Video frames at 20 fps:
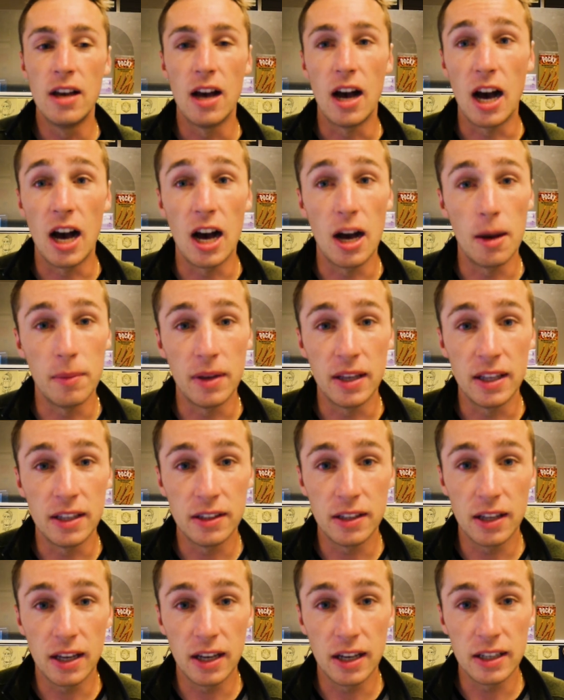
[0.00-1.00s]

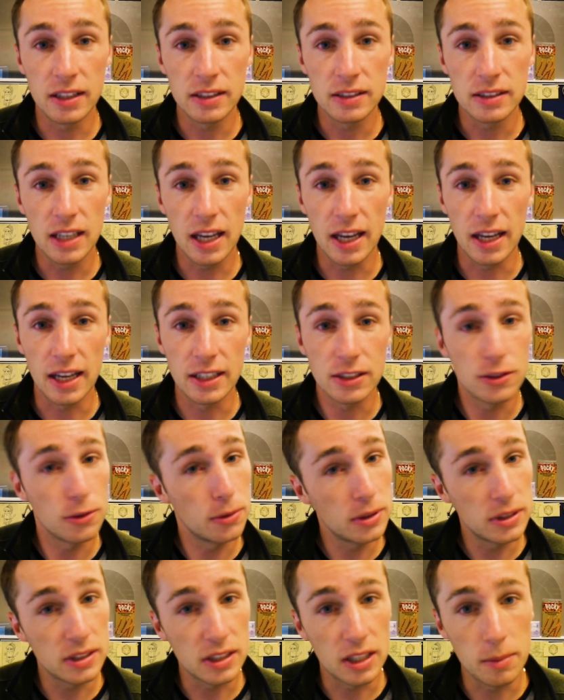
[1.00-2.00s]
Yeah, as
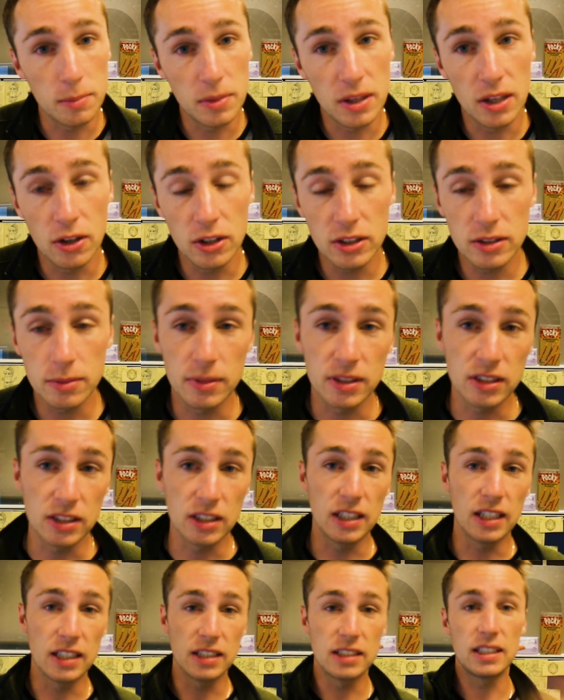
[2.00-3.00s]
always, keep being awesome. I'll
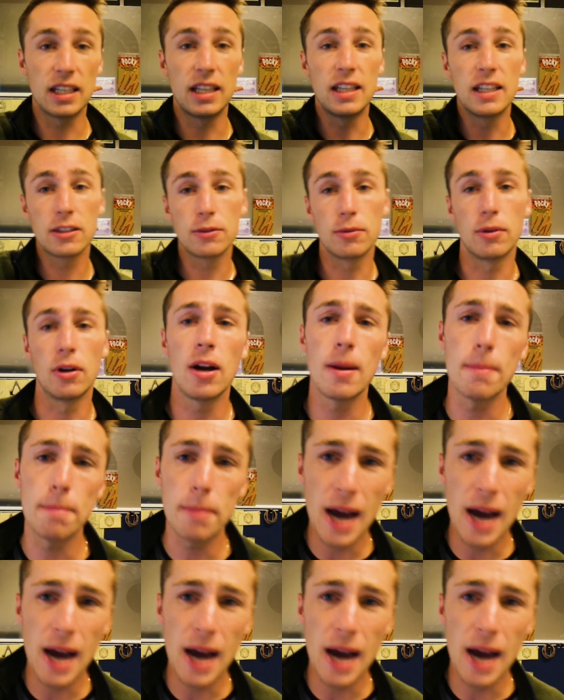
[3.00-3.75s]
see you guys inside the next one. All right,